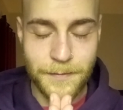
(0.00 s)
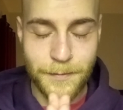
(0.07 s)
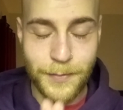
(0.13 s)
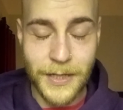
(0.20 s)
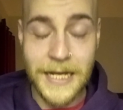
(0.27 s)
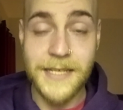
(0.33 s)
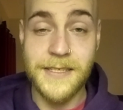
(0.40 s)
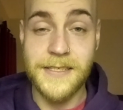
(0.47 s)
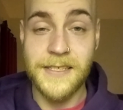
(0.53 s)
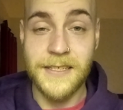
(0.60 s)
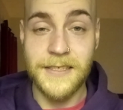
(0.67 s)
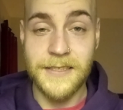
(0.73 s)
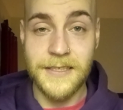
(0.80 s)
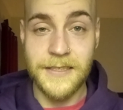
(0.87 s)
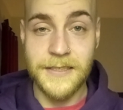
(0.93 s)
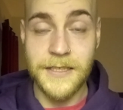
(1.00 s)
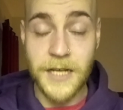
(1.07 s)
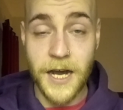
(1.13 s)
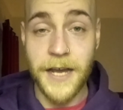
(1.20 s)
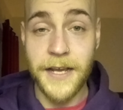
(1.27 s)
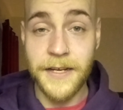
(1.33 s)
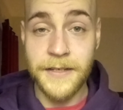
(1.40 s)
bless,
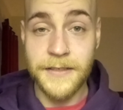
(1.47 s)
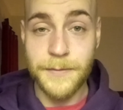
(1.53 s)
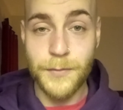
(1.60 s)
guide,